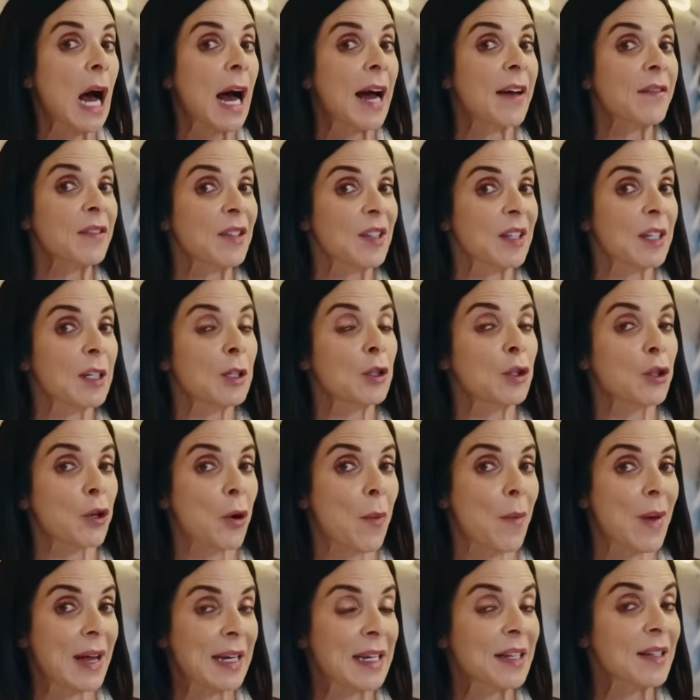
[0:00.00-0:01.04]
I've seen
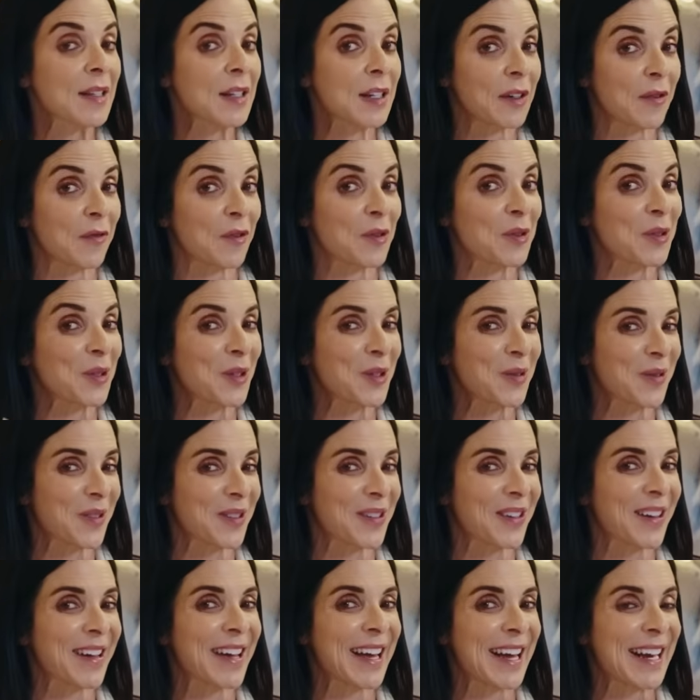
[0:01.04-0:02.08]
tremendous differences,
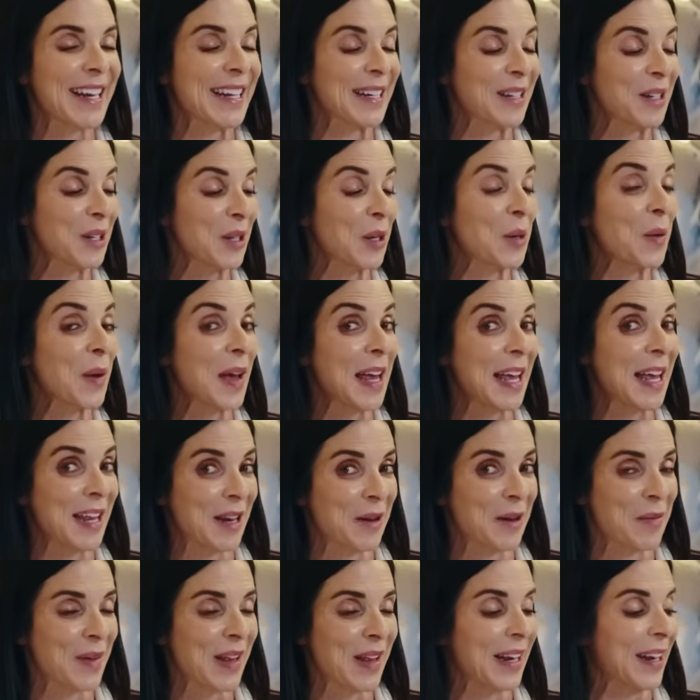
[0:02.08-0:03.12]
which I'll get into
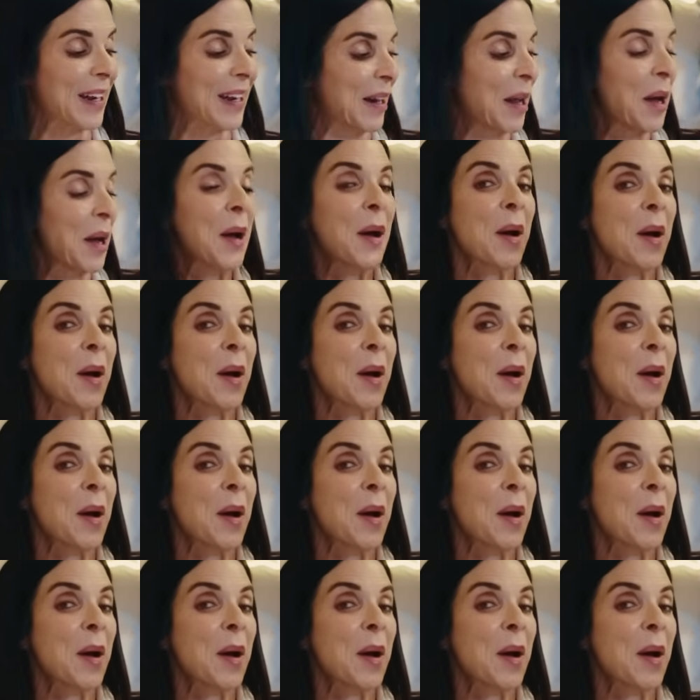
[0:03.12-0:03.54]
in a minute,